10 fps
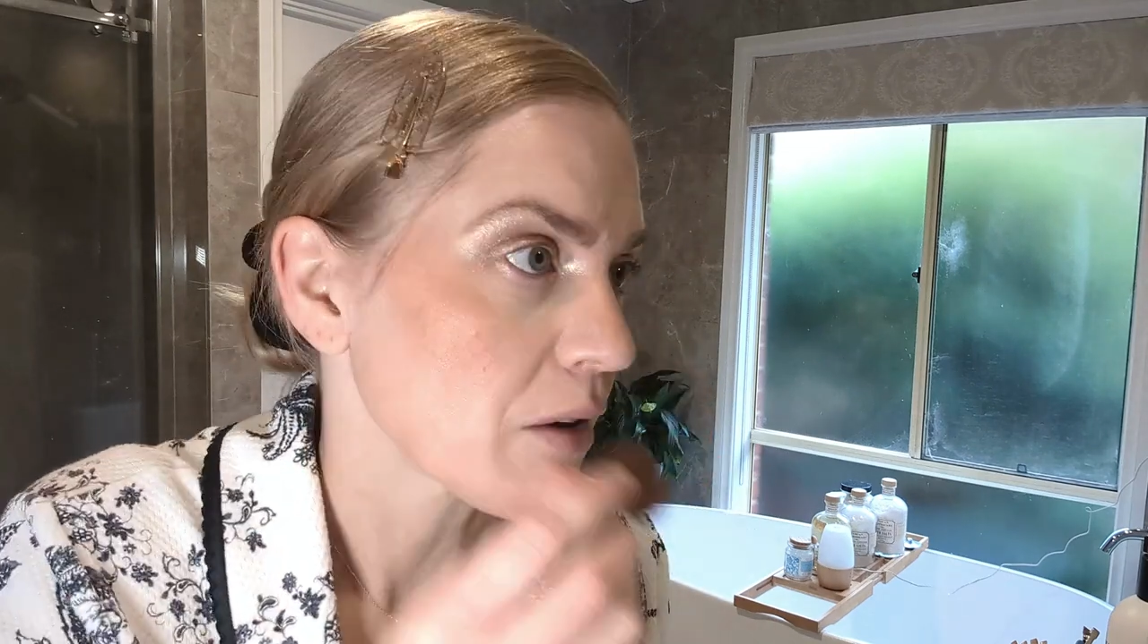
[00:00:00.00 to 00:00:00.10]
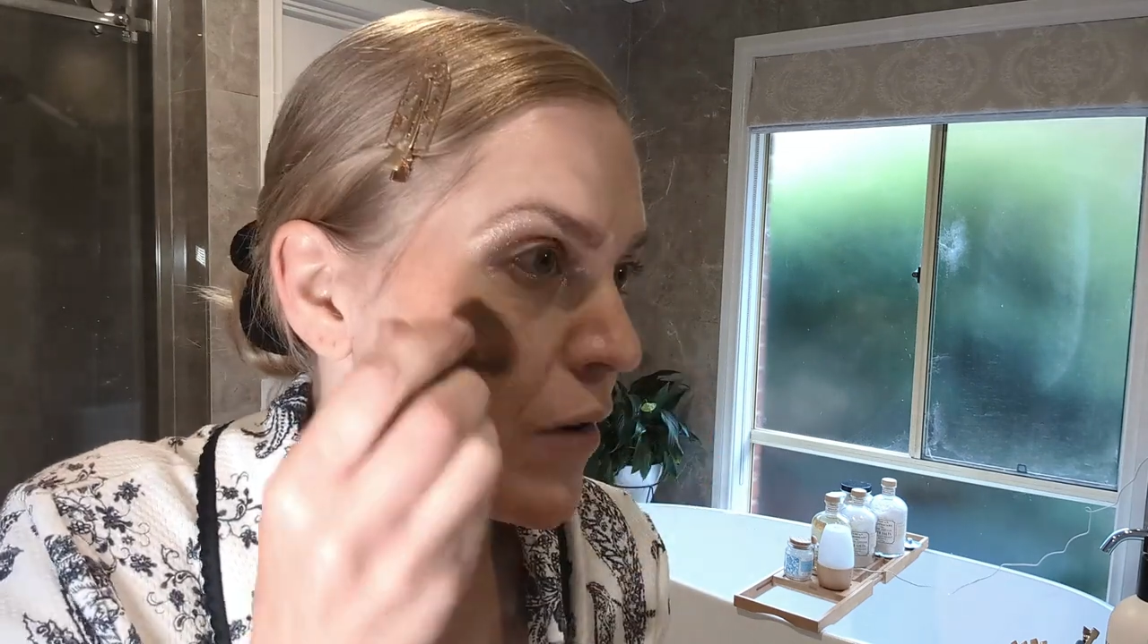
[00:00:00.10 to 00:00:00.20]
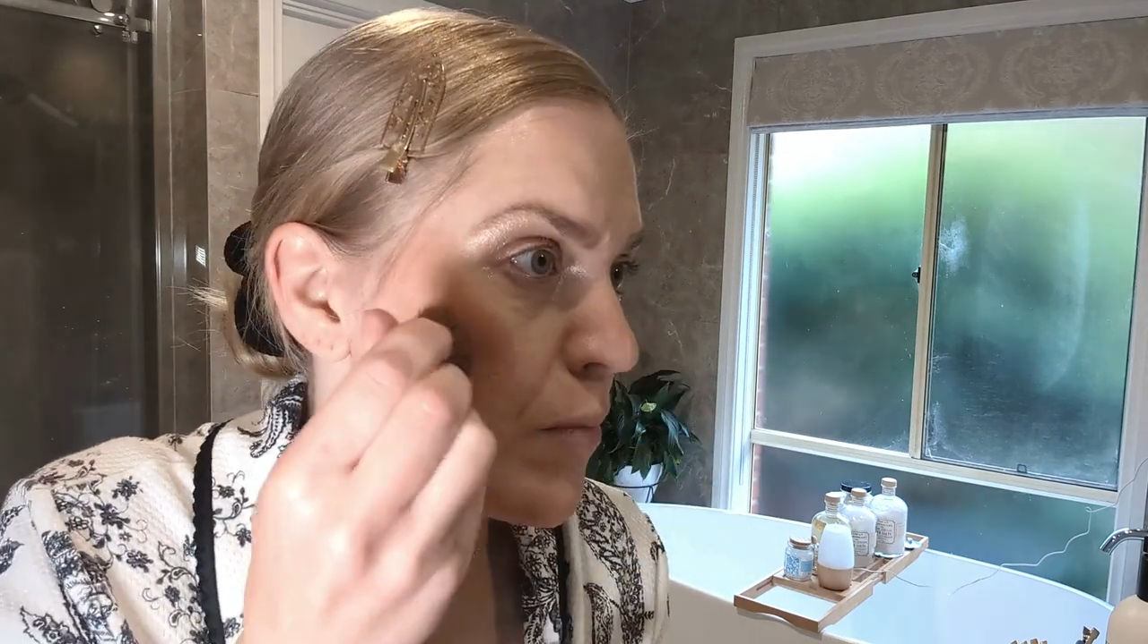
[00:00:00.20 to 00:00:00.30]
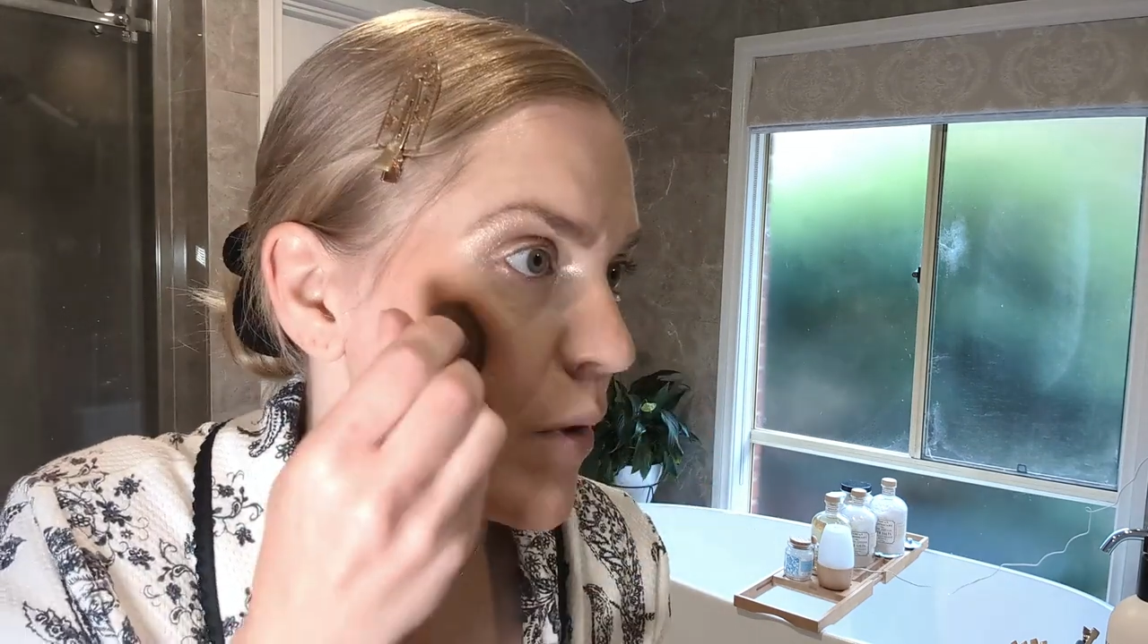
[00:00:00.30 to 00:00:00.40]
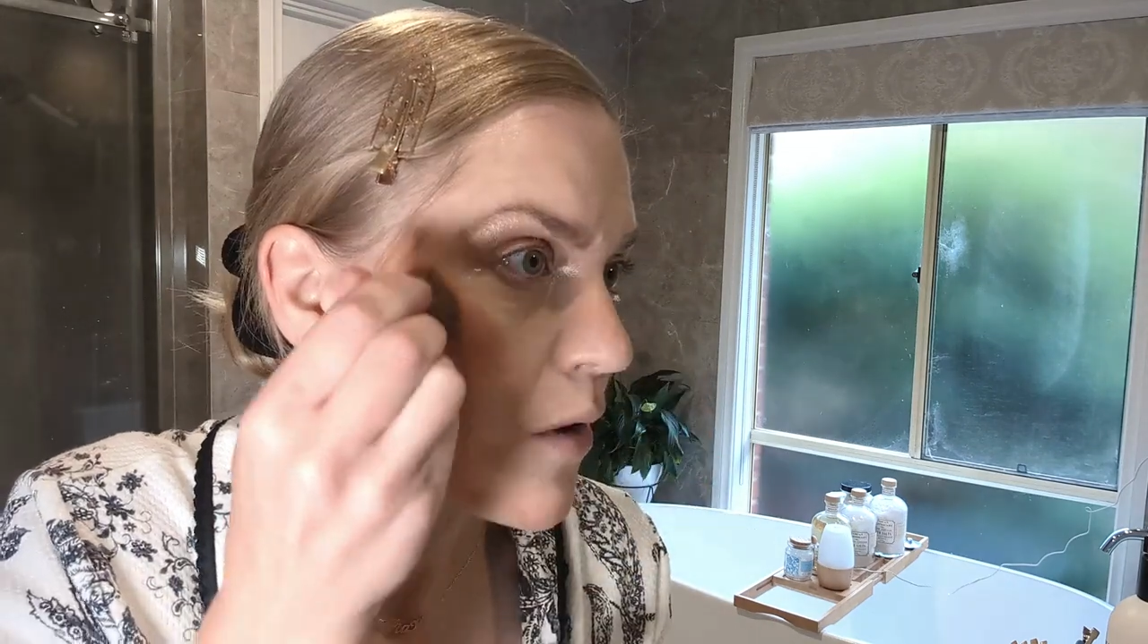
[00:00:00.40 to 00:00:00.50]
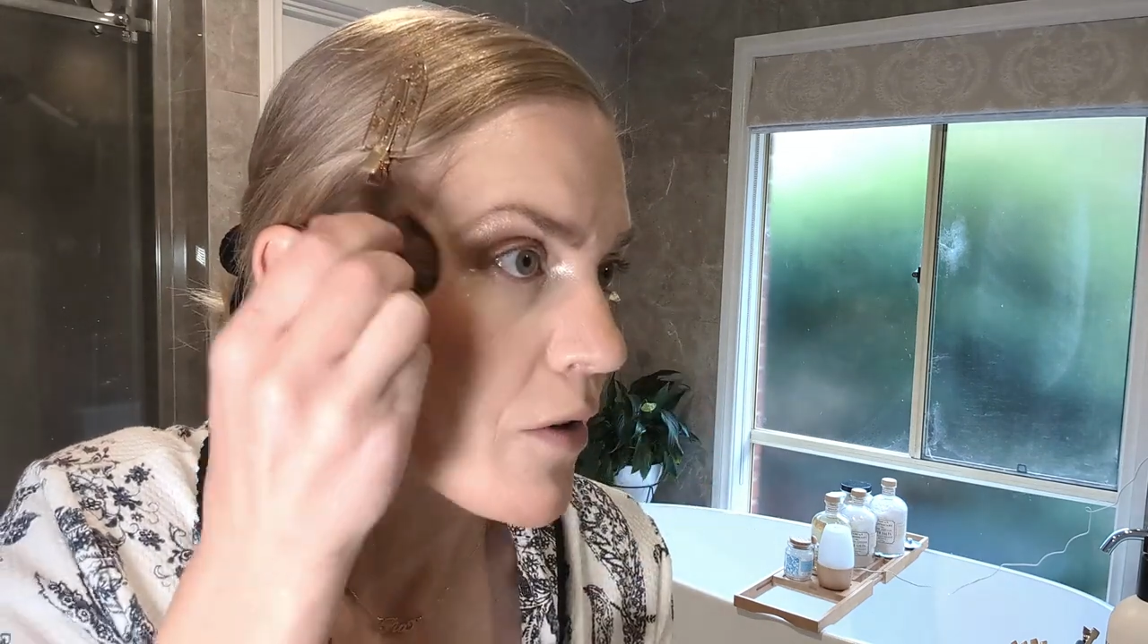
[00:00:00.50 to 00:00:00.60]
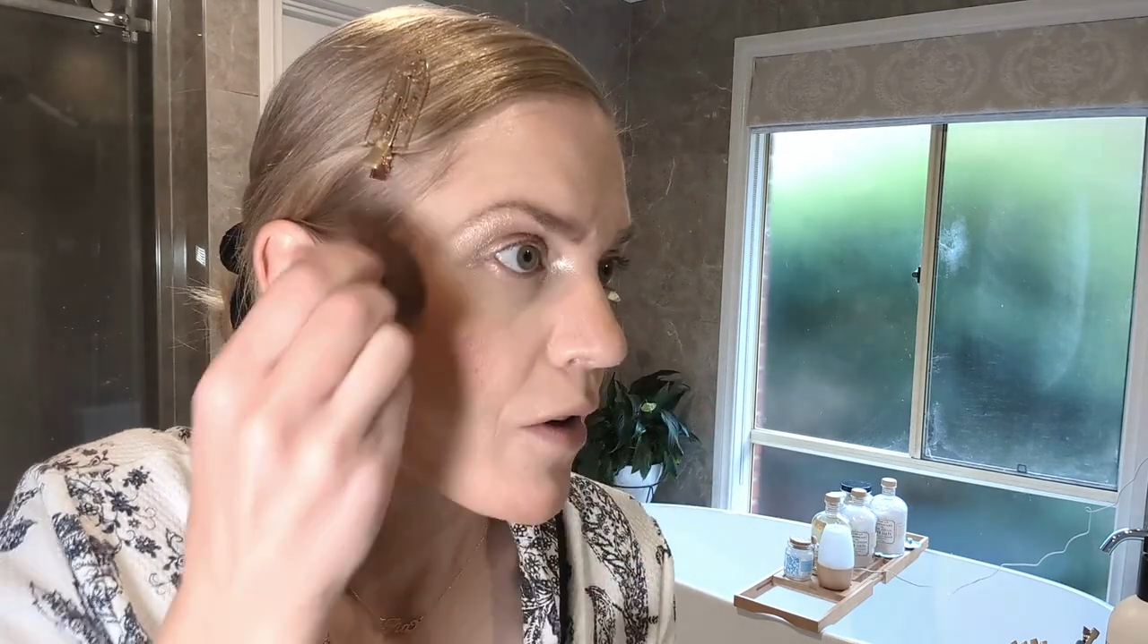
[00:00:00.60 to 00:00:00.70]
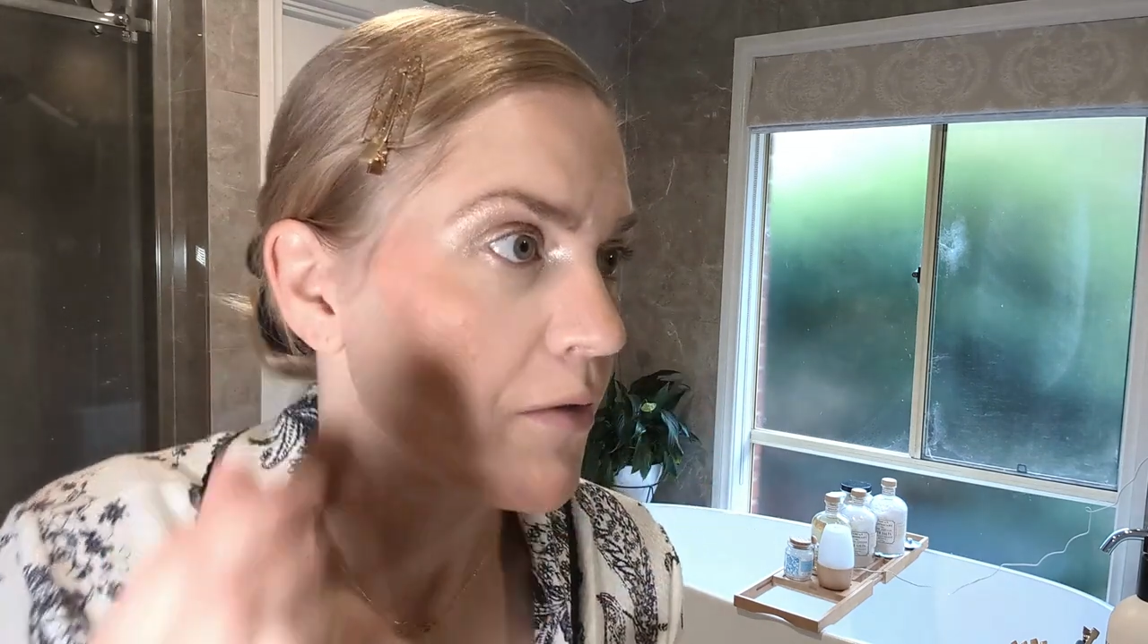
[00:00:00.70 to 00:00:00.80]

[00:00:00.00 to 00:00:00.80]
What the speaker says: go more for